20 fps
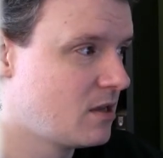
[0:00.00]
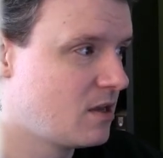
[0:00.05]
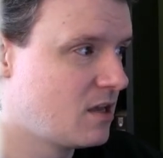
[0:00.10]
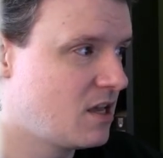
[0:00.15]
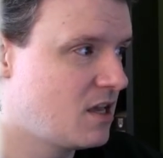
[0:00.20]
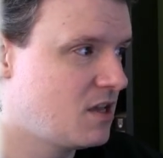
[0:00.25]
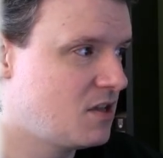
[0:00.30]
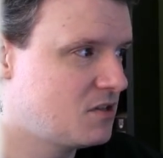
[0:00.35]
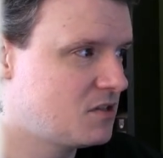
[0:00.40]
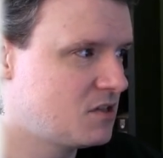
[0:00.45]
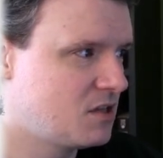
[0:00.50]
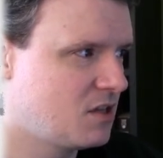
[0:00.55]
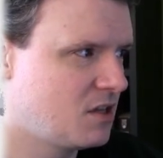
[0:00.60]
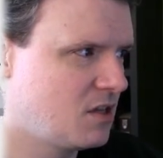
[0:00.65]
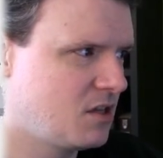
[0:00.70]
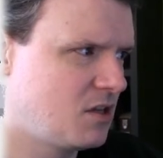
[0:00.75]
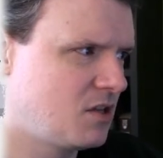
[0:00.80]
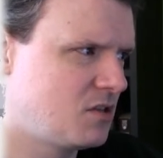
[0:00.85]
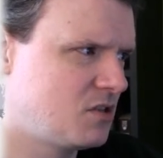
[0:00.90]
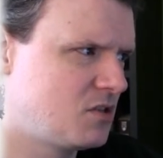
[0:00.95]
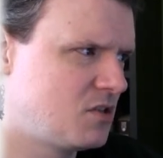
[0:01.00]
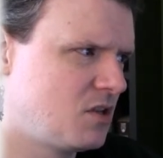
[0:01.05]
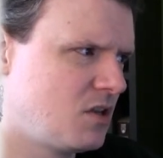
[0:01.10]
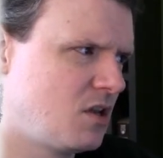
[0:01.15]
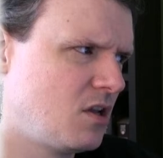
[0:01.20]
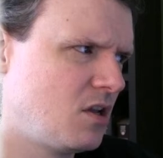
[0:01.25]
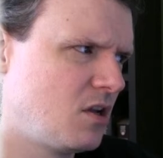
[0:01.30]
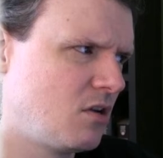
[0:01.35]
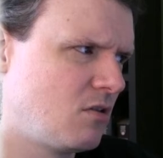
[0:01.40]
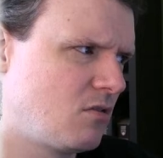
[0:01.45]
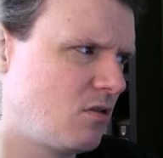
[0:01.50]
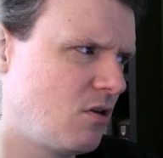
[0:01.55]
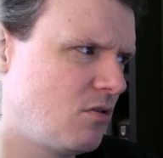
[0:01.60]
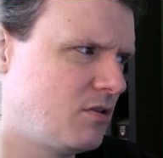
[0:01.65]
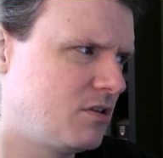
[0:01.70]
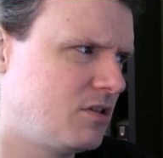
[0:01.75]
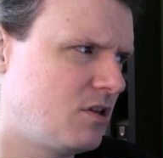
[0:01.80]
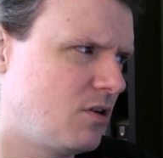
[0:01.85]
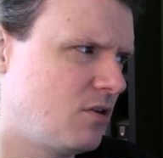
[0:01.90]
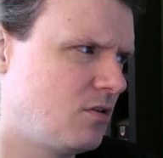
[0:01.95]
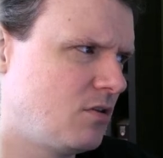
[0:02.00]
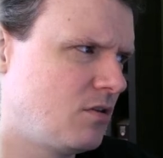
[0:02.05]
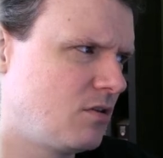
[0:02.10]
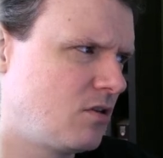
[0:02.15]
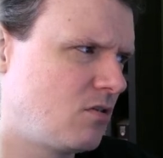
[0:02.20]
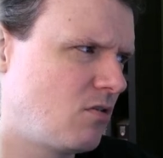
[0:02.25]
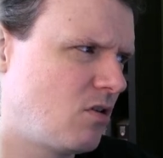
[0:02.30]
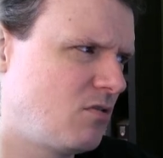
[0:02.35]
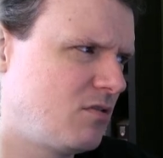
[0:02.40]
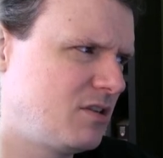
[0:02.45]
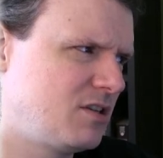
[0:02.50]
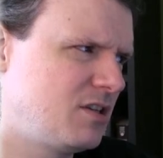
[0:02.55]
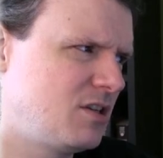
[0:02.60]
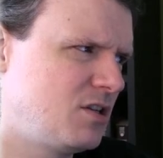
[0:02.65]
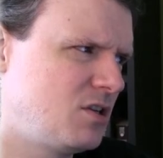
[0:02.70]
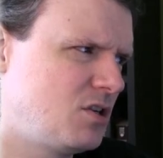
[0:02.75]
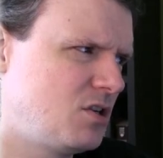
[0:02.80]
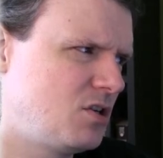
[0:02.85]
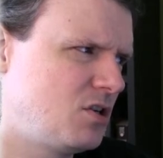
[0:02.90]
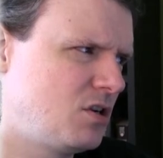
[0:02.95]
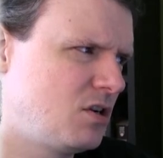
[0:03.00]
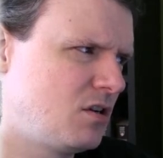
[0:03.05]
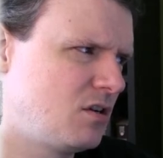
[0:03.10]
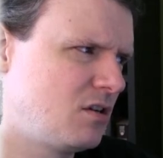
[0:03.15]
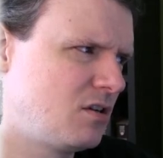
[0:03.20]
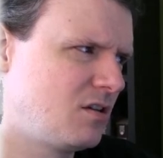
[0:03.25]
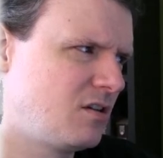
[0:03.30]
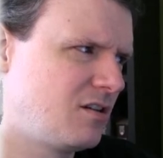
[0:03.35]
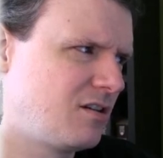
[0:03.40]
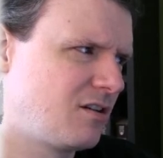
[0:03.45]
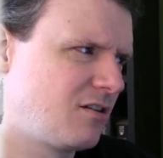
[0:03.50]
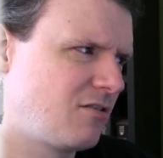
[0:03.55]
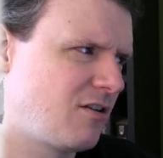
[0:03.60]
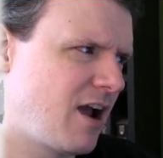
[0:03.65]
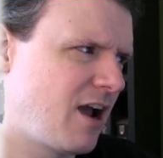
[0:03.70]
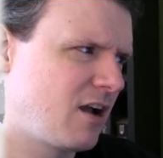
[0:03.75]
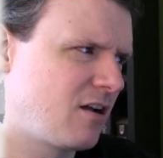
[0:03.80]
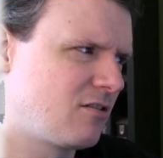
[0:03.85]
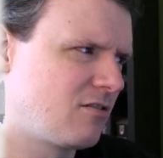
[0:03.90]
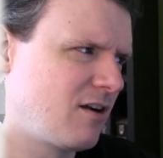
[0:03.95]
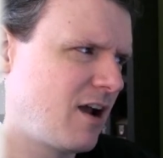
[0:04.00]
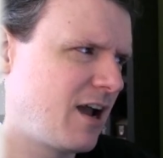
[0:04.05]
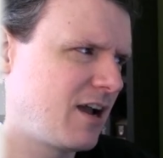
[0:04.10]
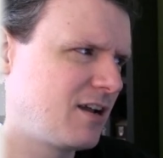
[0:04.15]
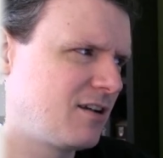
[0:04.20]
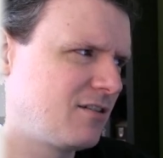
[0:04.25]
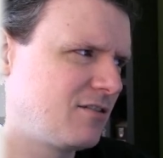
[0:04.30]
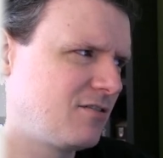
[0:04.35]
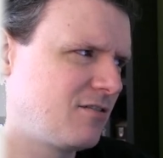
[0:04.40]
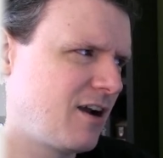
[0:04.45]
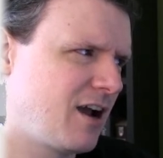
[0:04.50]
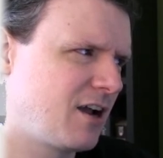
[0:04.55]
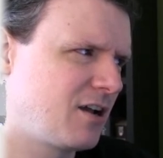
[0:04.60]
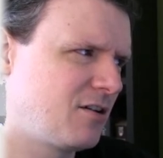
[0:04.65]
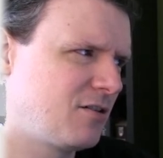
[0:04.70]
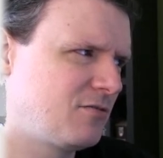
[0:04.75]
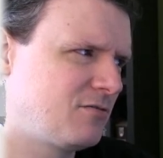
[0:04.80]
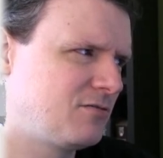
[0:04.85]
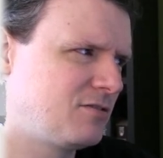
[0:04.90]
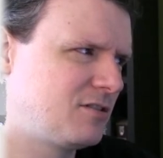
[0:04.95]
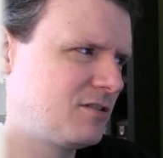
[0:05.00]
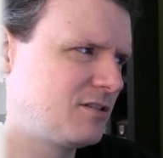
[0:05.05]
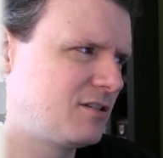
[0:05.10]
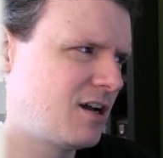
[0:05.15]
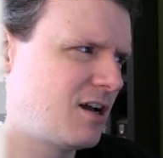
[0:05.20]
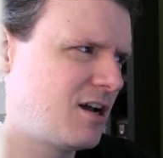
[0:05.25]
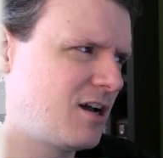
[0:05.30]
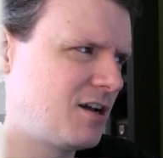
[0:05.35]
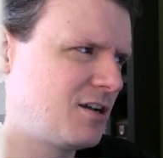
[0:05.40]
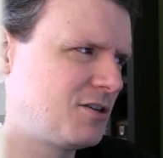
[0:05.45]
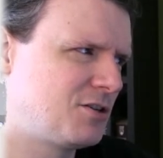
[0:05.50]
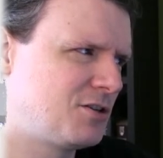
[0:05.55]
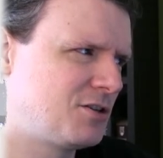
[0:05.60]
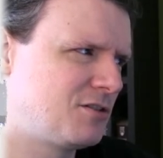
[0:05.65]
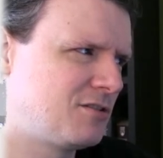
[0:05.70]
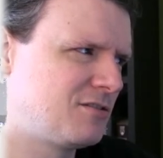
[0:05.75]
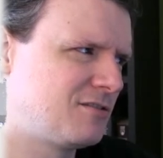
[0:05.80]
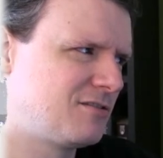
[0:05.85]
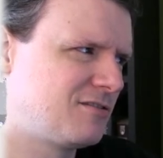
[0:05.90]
His is Croatage? Cracotage? Crackotage.